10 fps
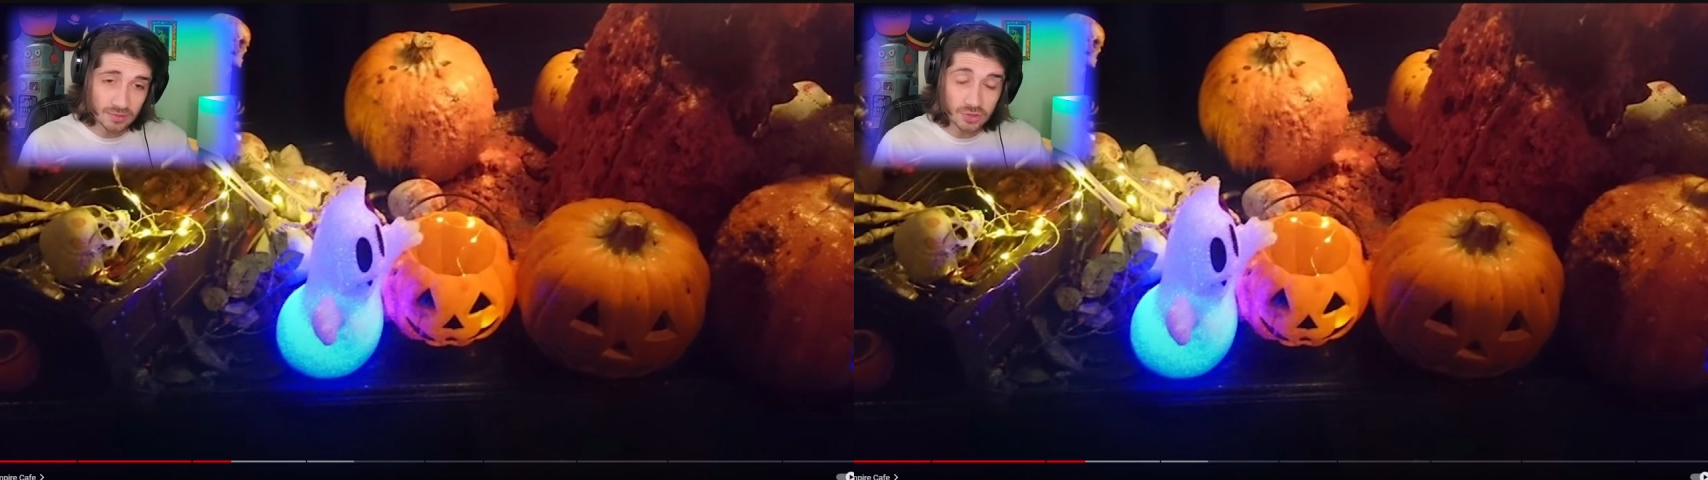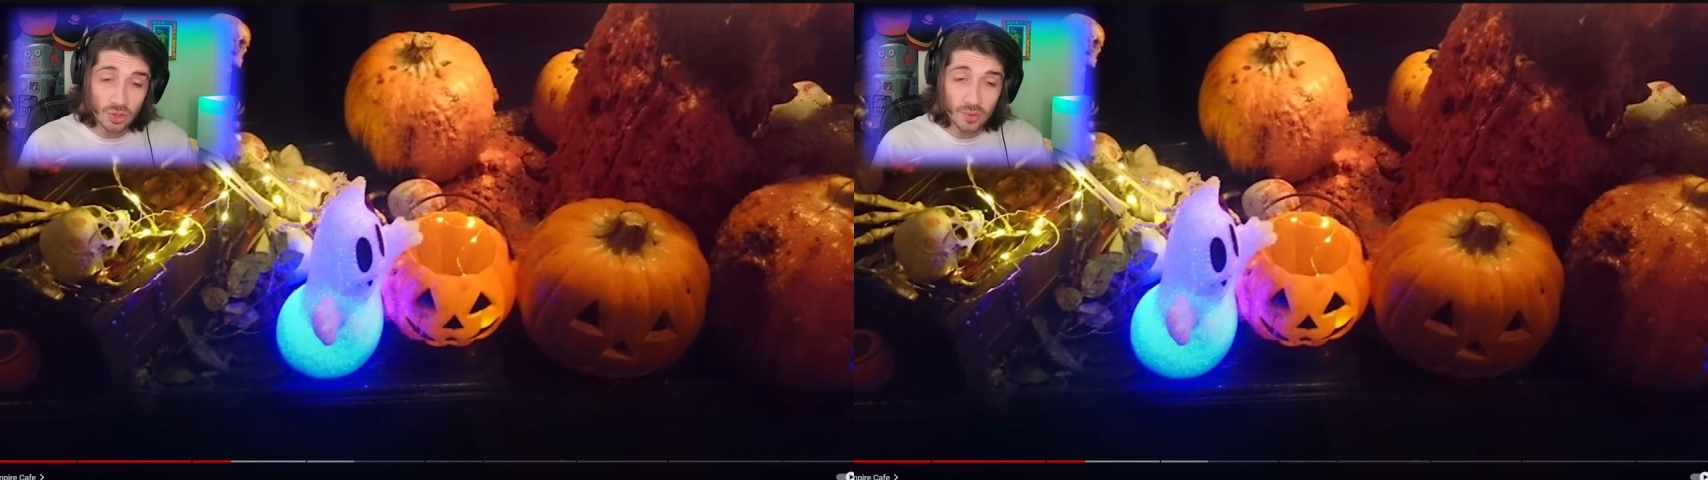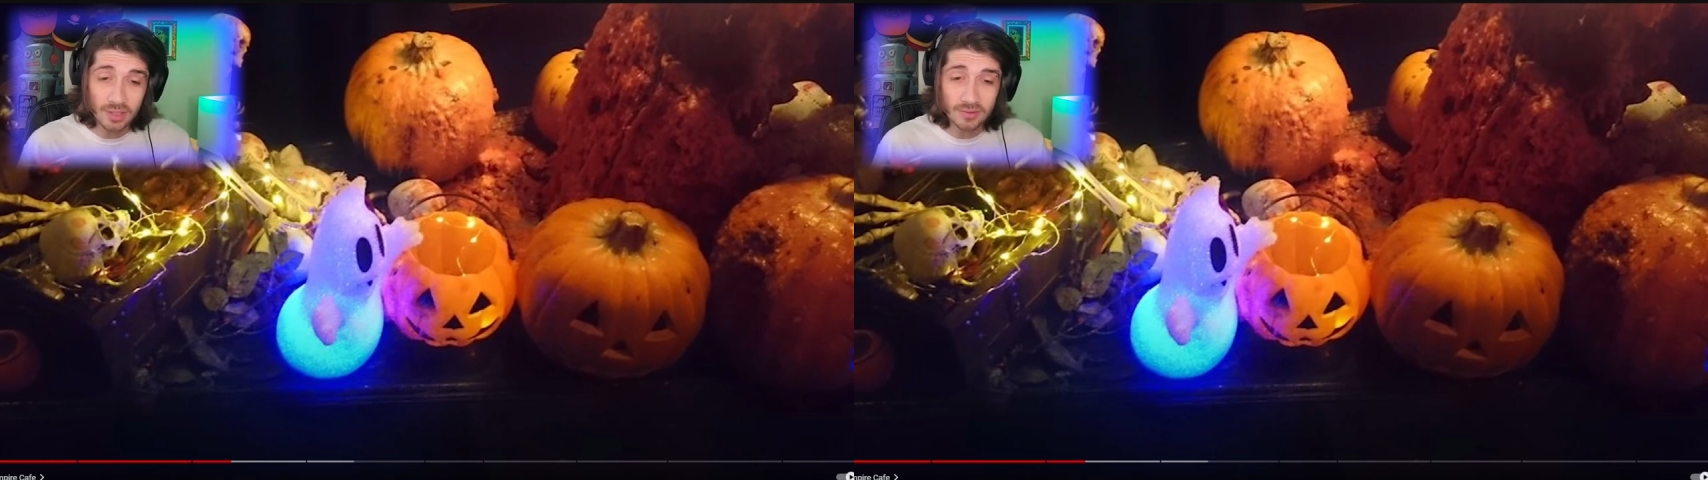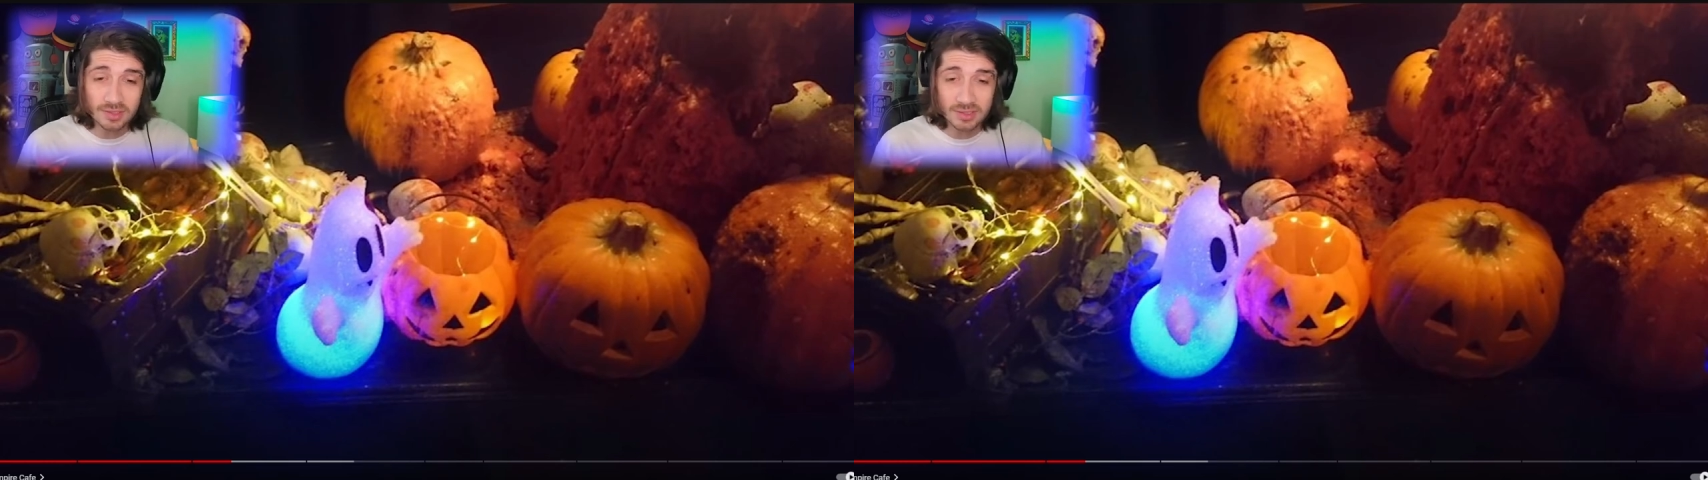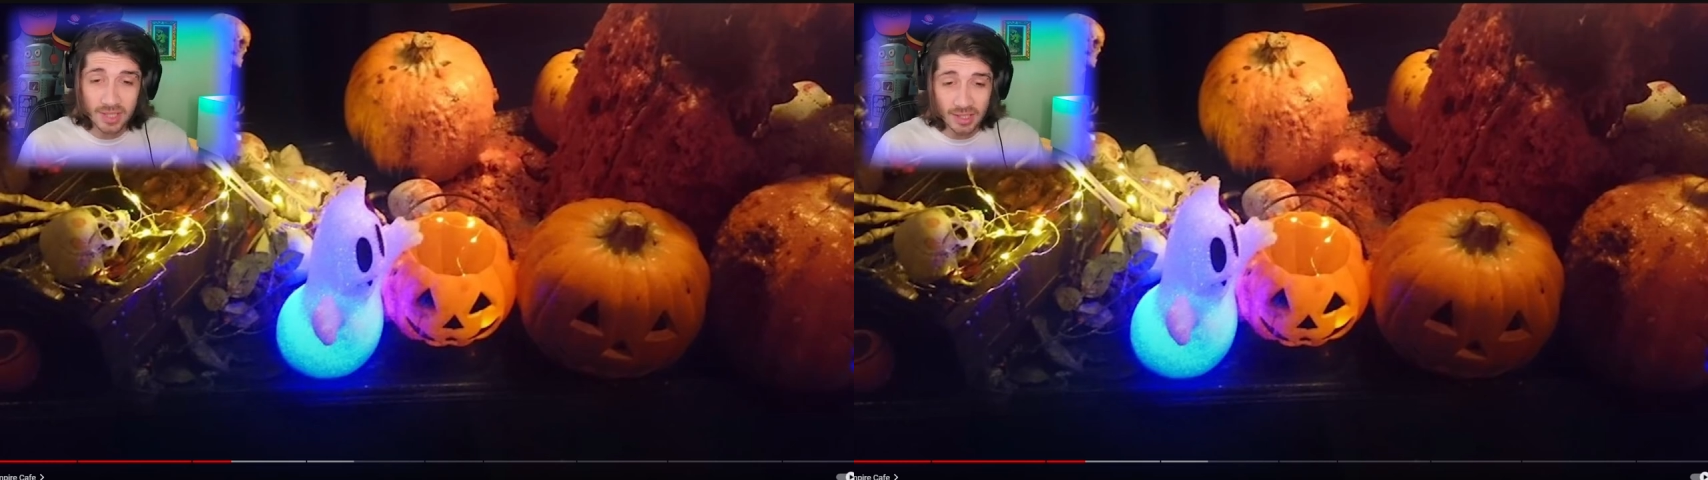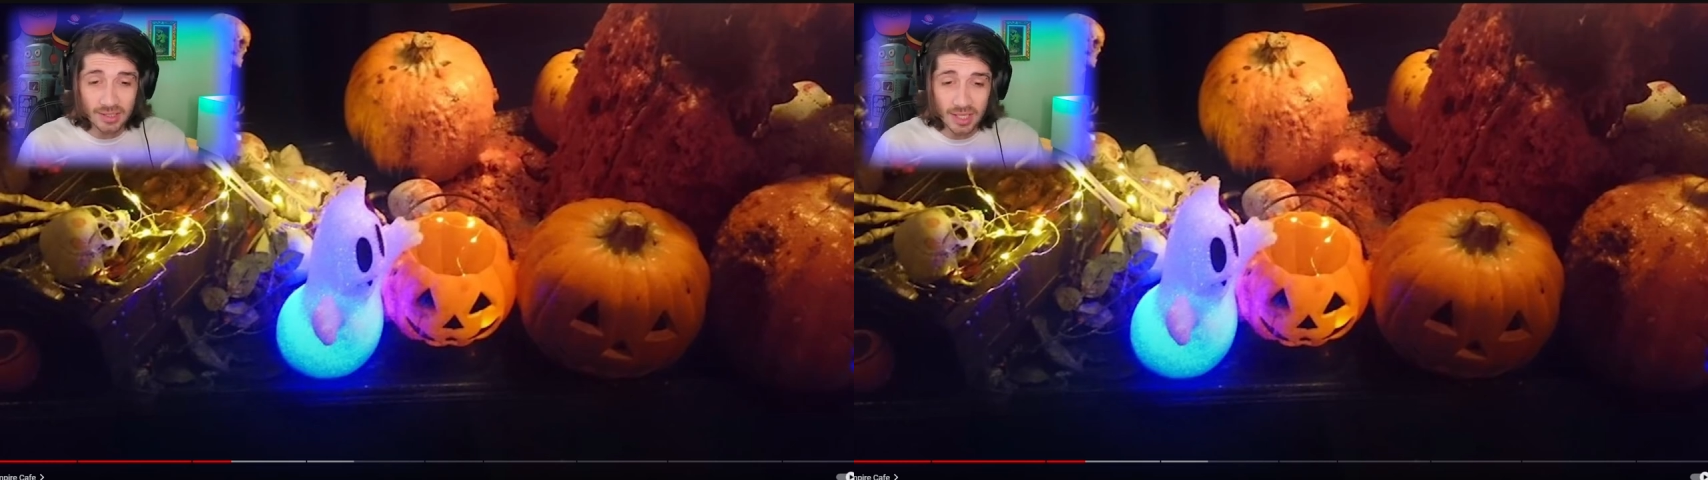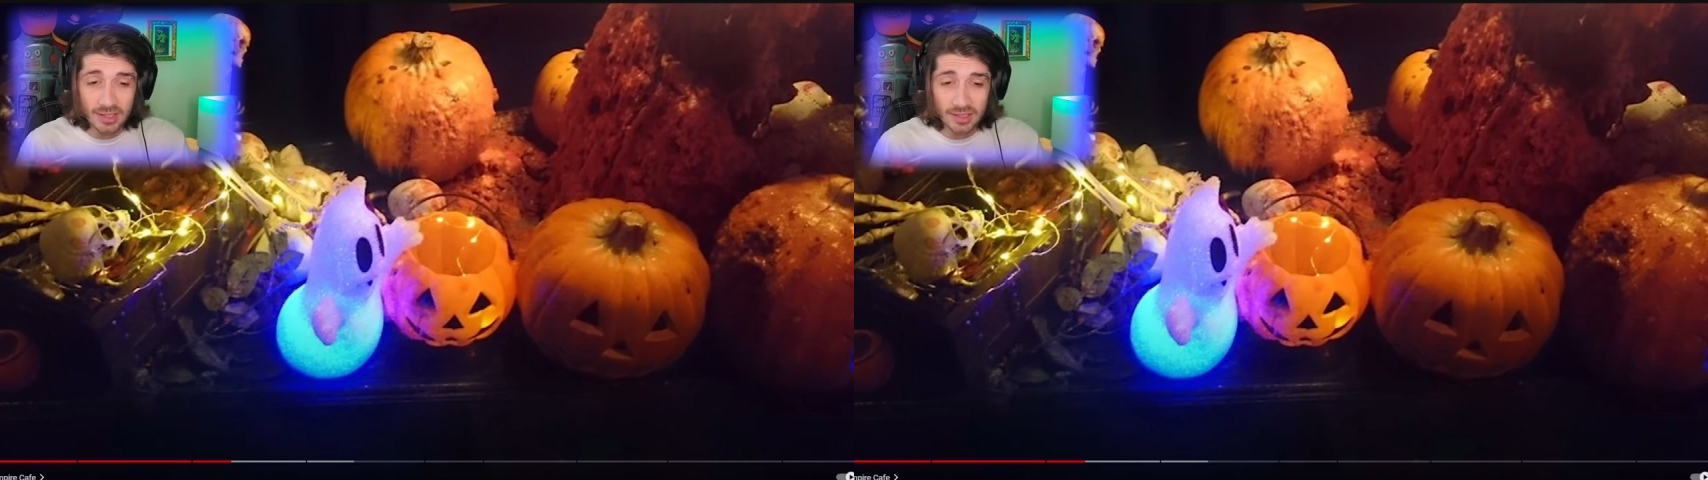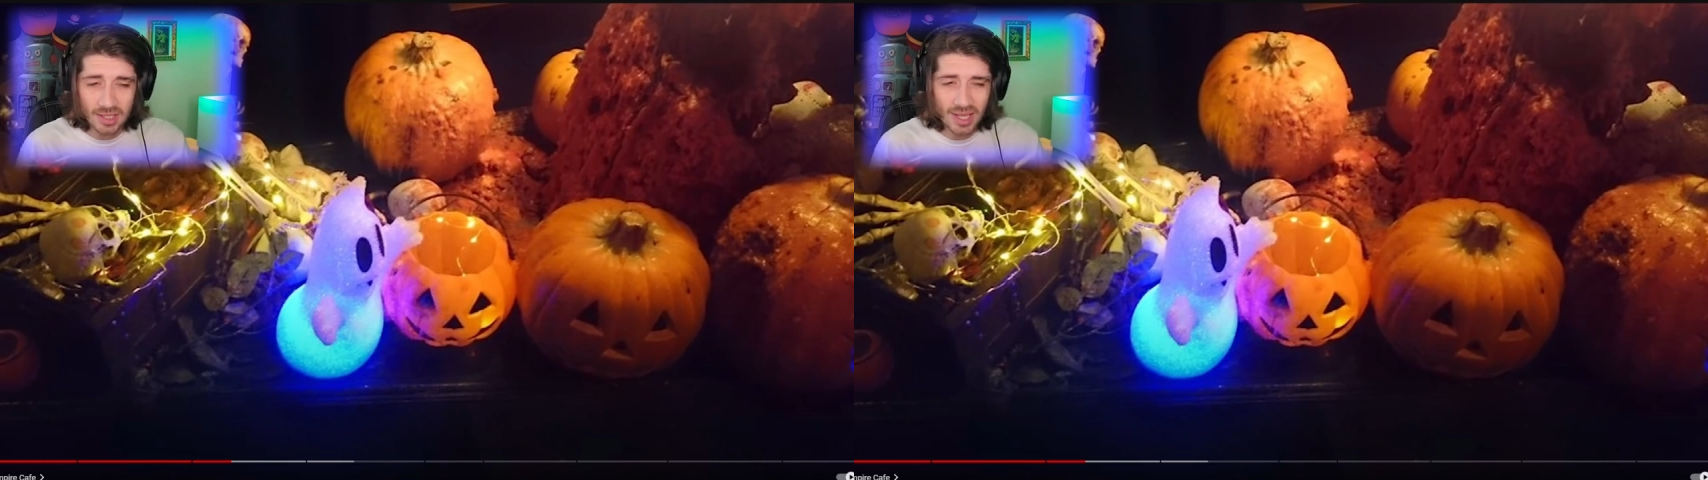You're showing us
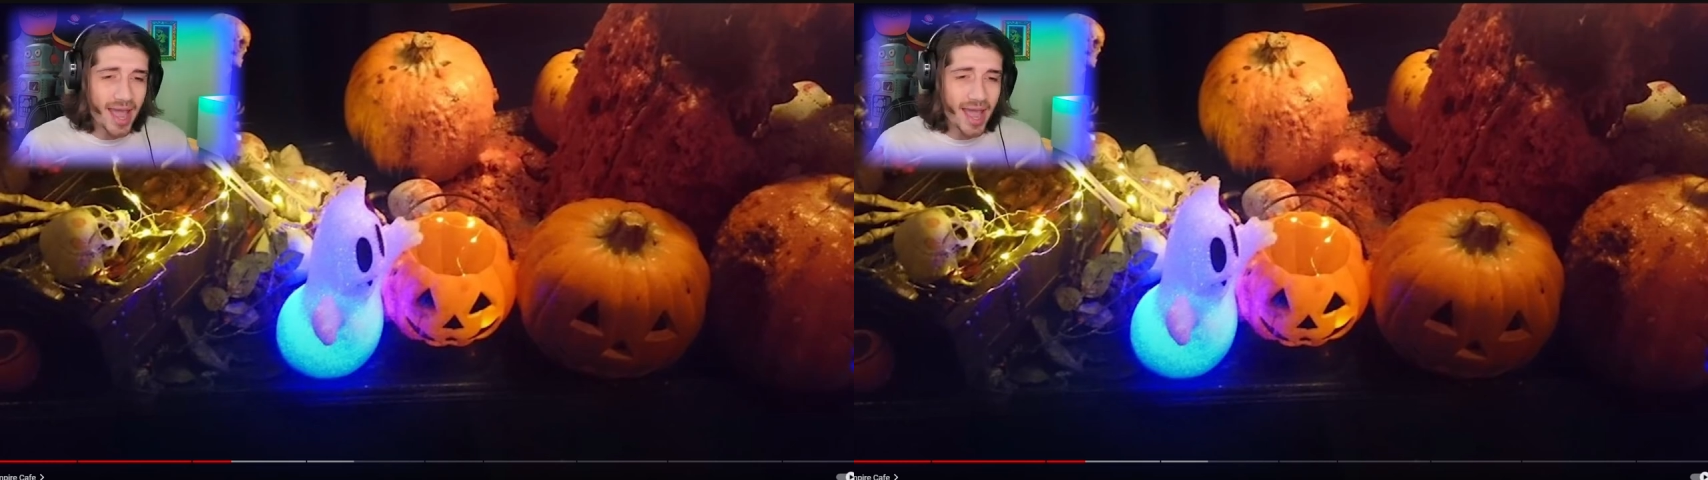skeletons.